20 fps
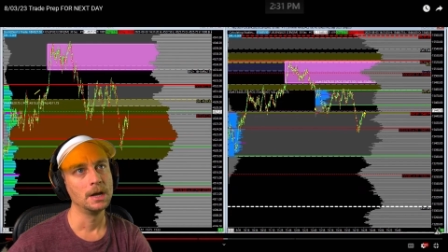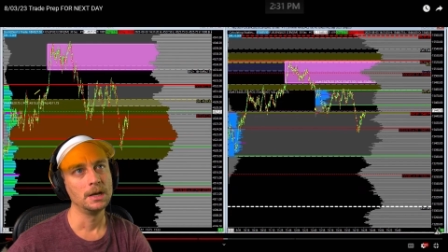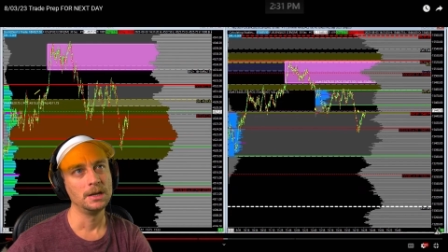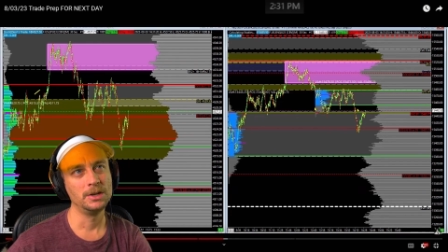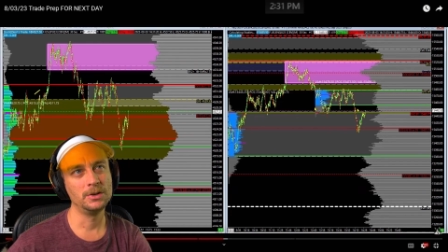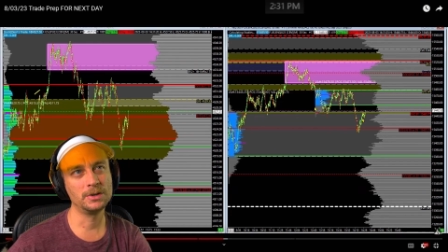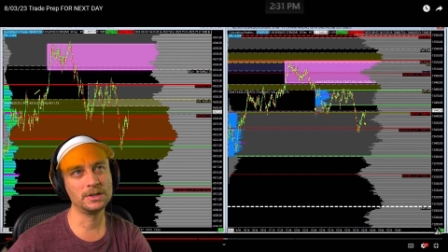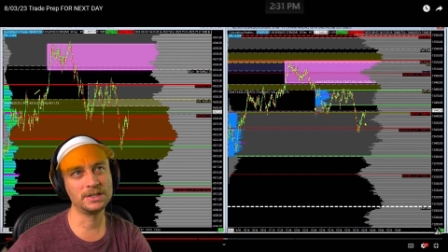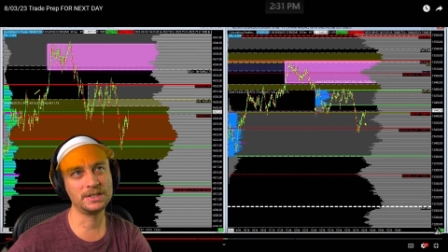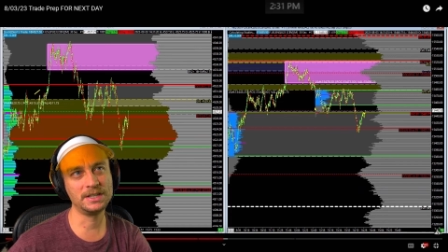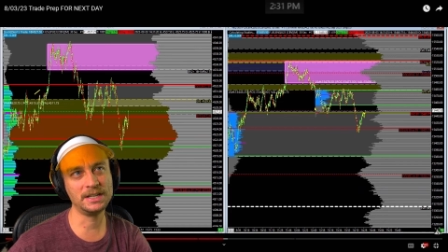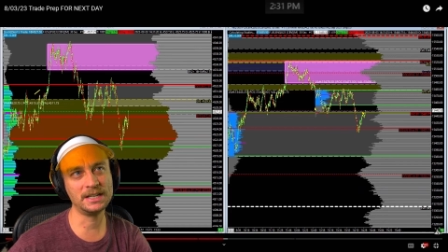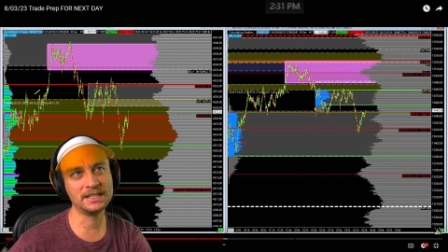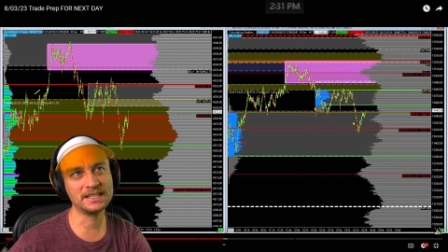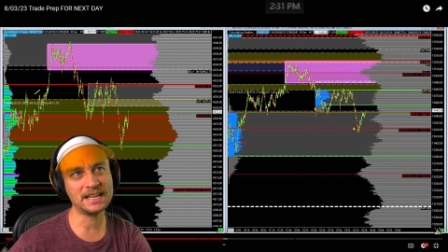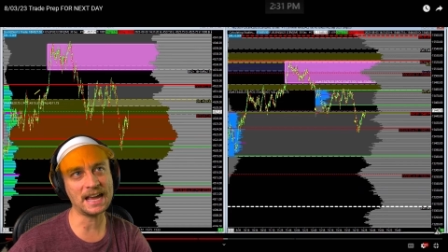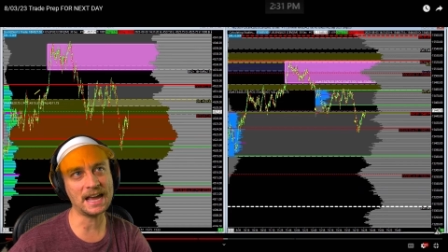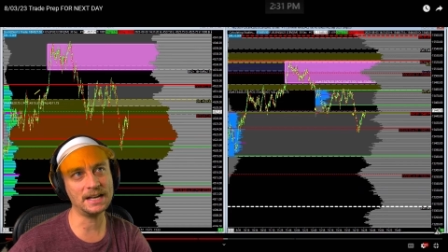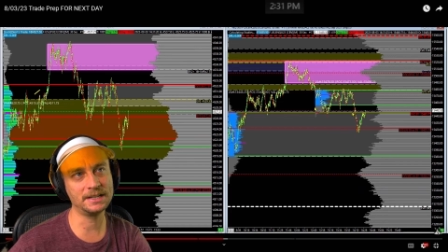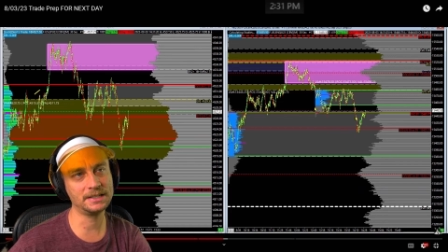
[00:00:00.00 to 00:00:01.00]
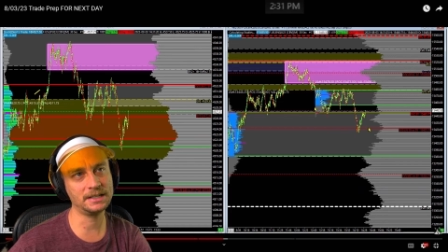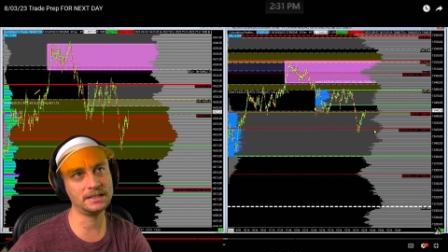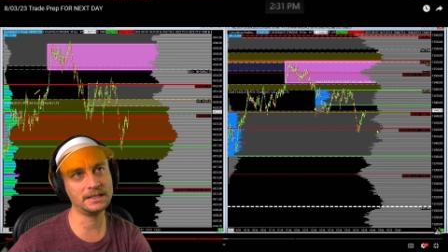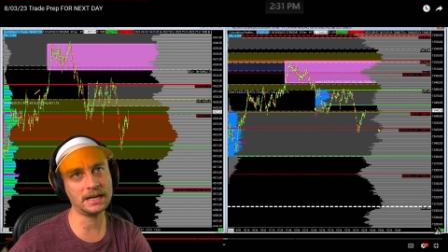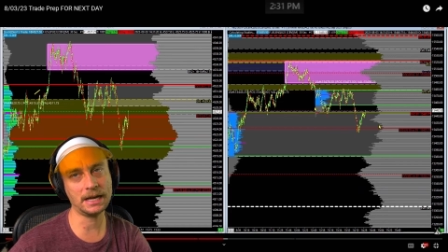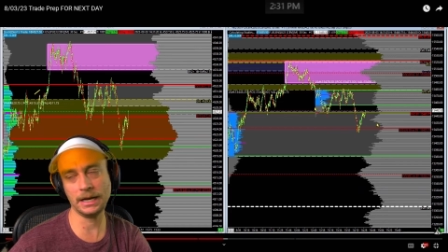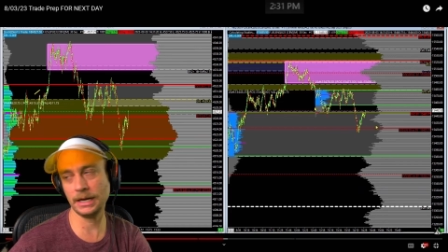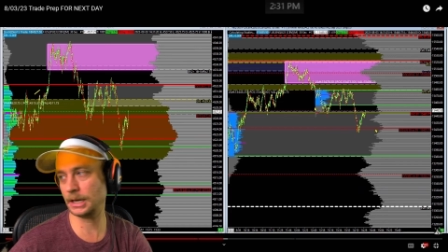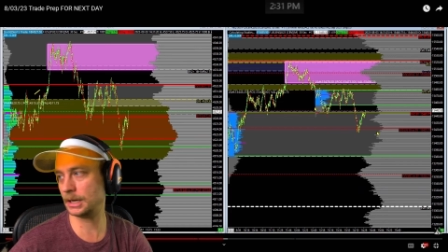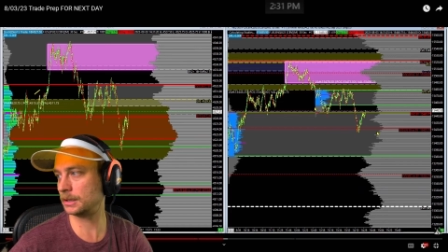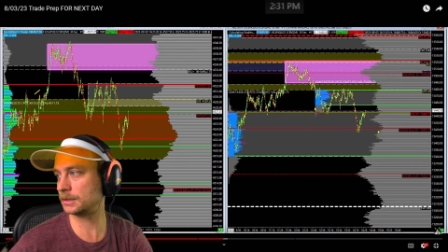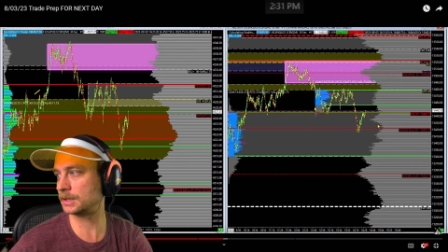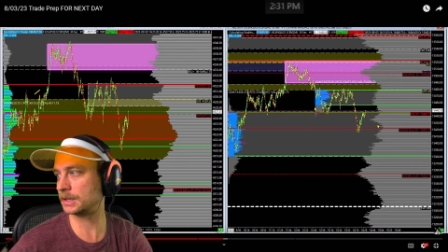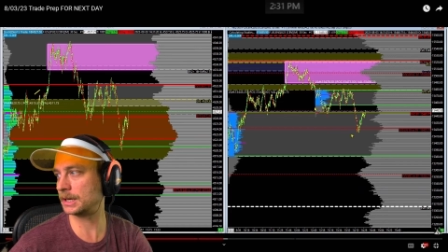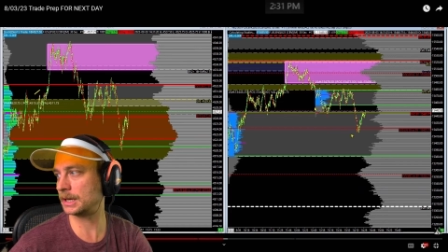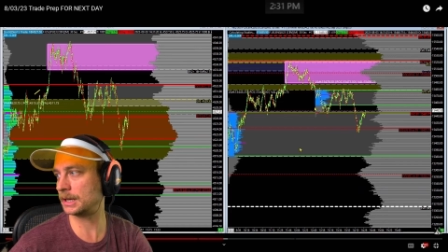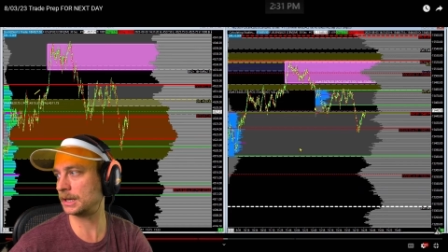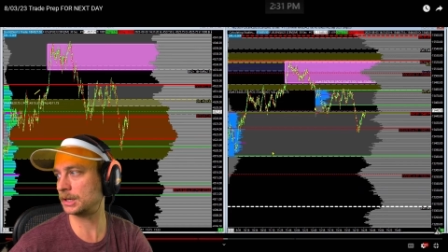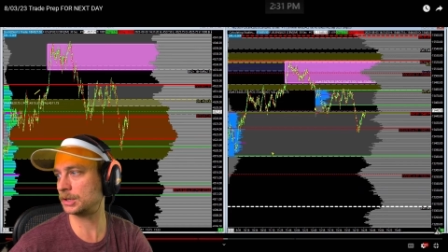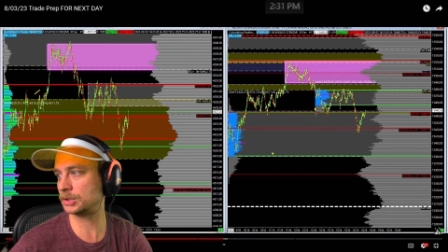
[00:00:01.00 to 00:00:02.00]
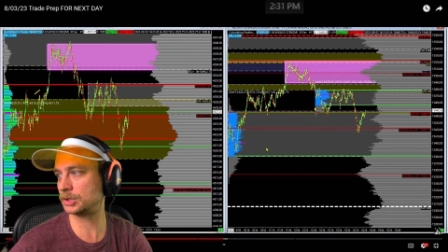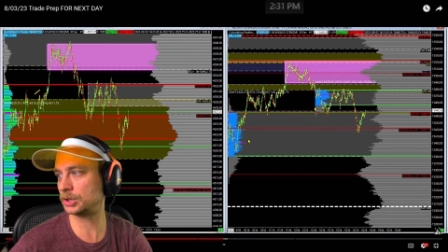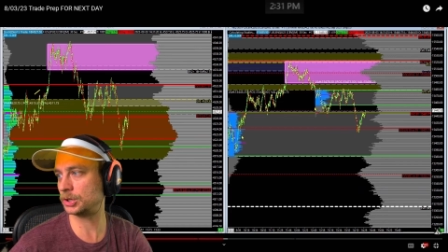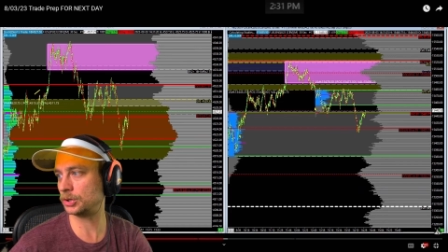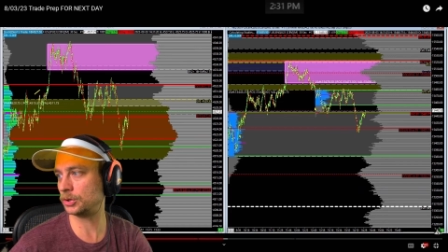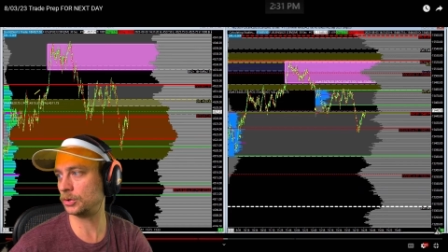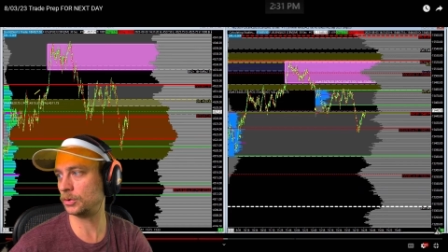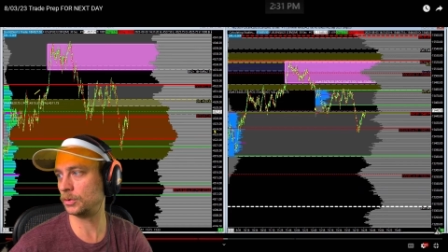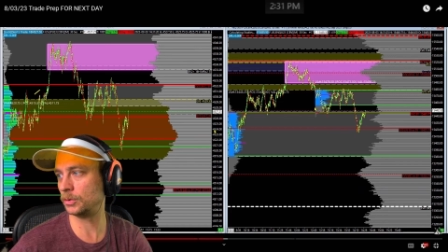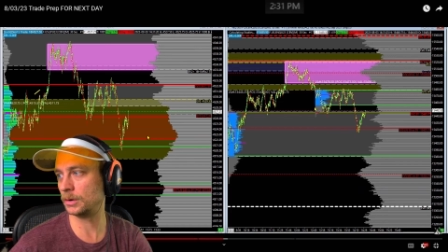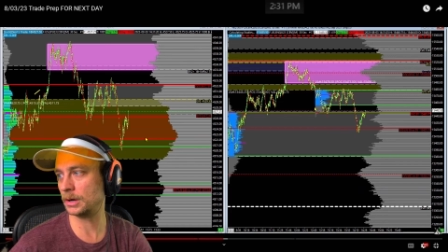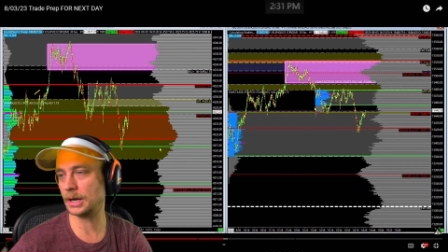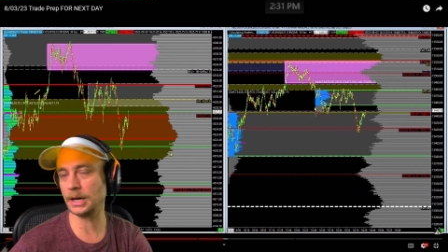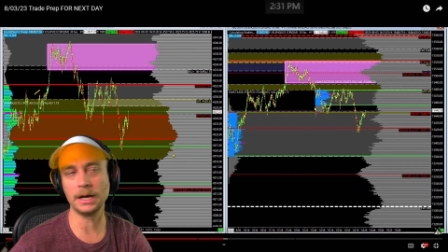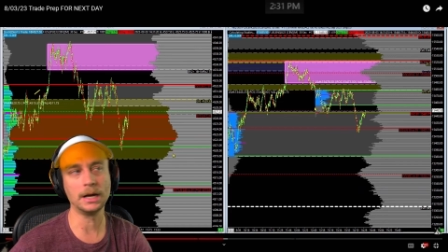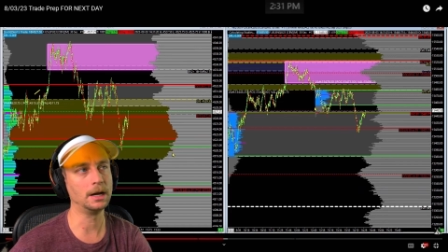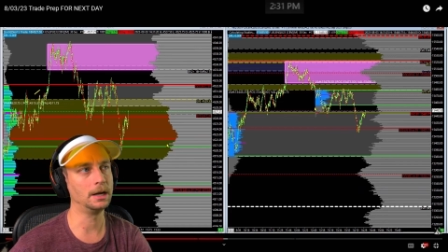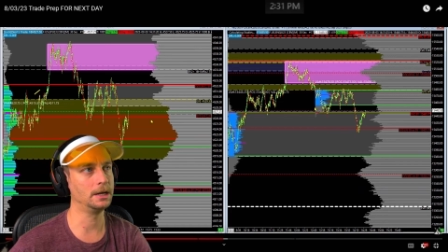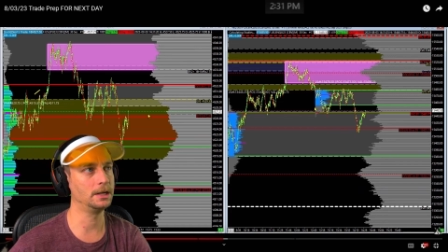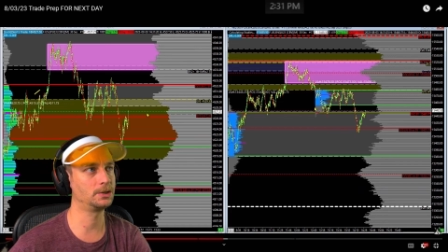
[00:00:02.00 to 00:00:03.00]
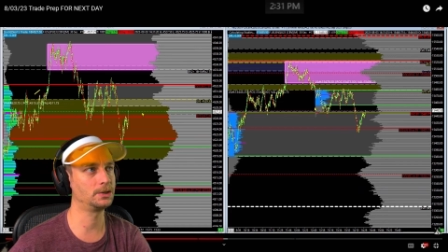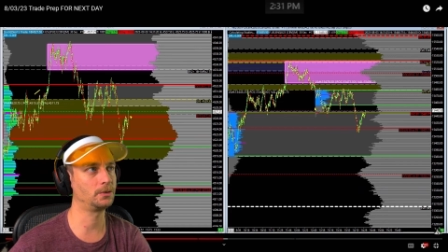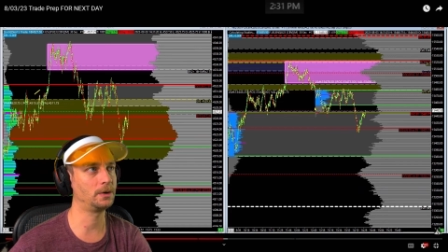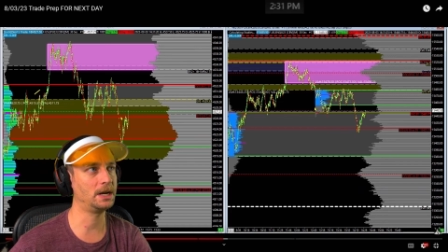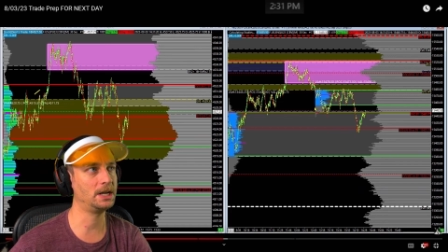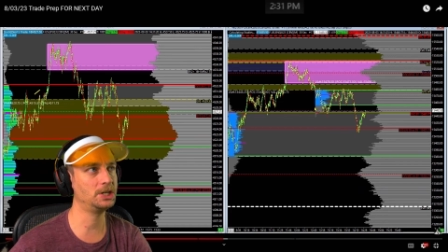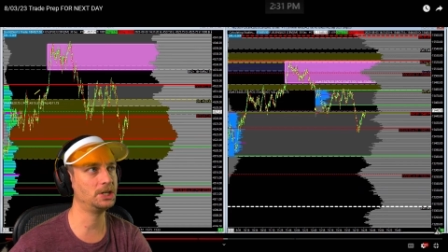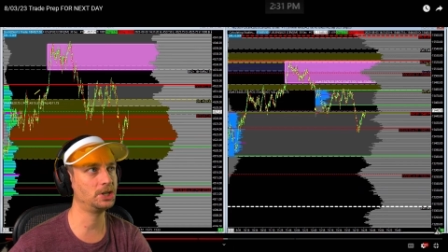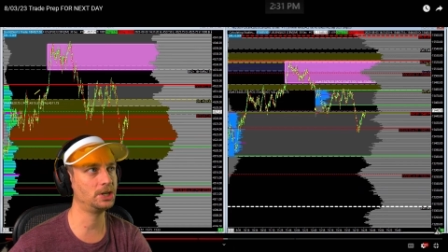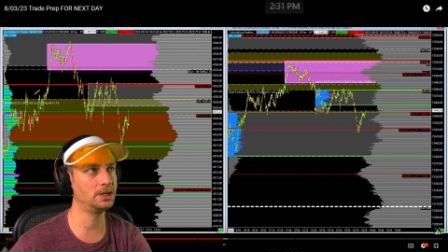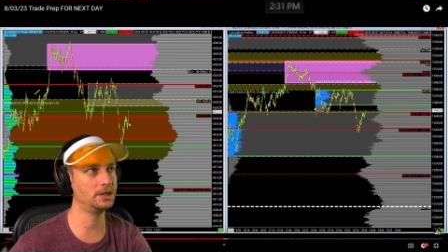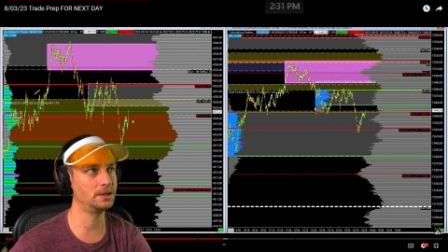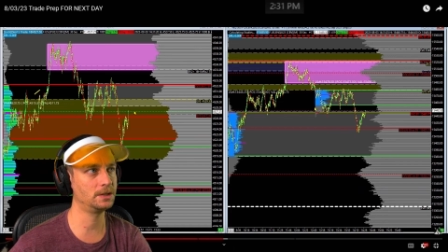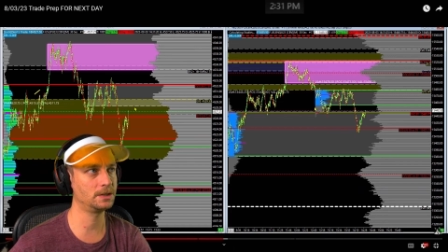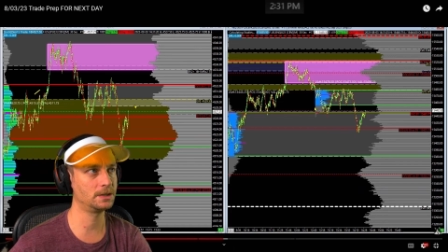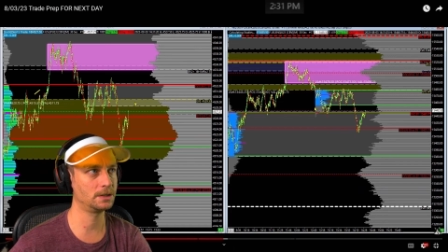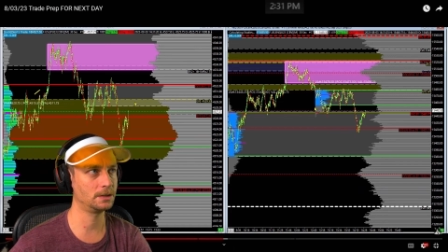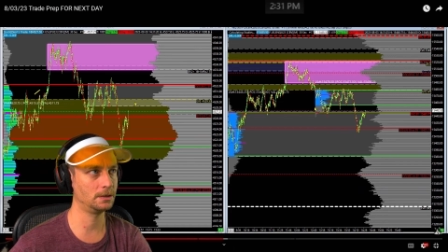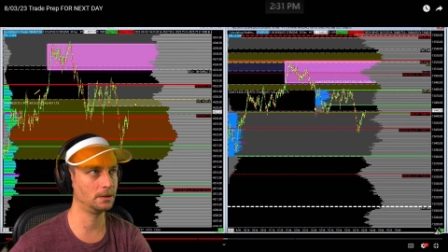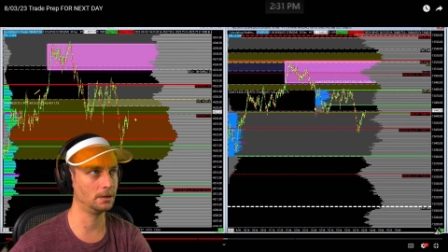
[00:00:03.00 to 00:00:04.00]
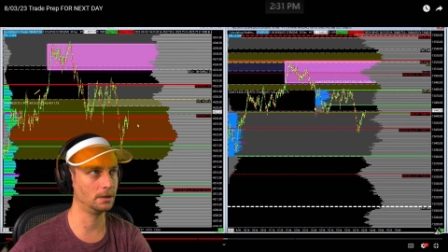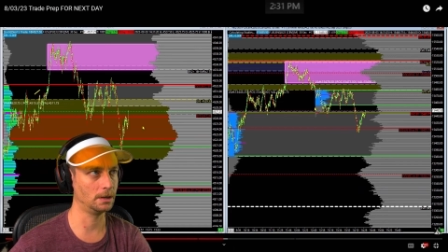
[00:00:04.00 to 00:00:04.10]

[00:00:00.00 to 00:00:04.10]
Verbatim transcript: You can see it's hesitating to get into uh, its ranges,